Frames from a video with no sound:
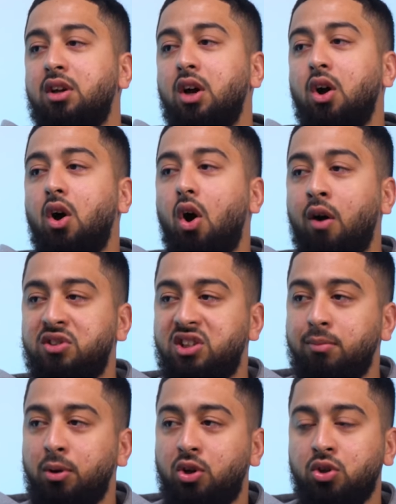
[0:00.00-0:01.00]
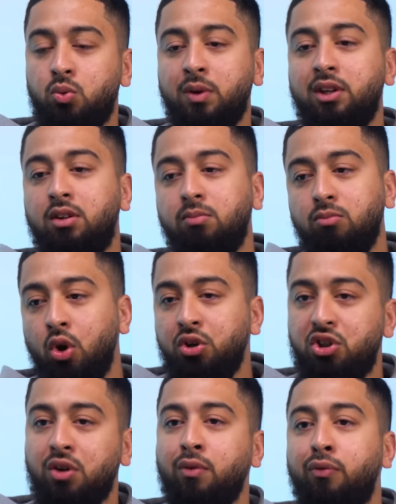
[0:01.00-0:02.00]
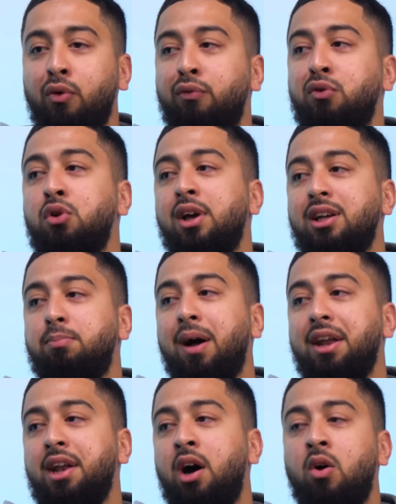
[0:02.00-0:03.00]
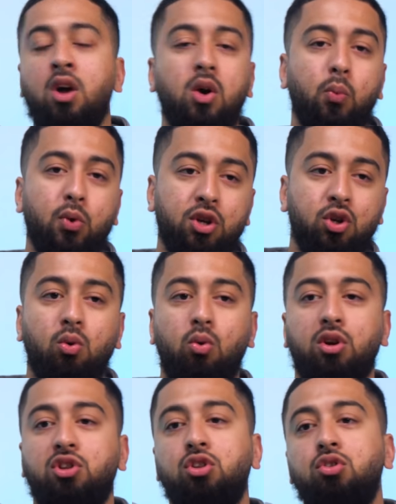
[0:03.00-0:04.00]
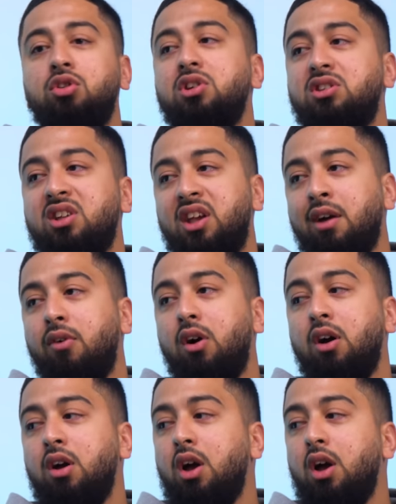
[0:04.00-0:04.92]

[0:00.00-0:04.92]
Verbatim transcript: Yeah, yeah, Obviously, because we'd known each other for a few years by now, we knew we wanted to do this together.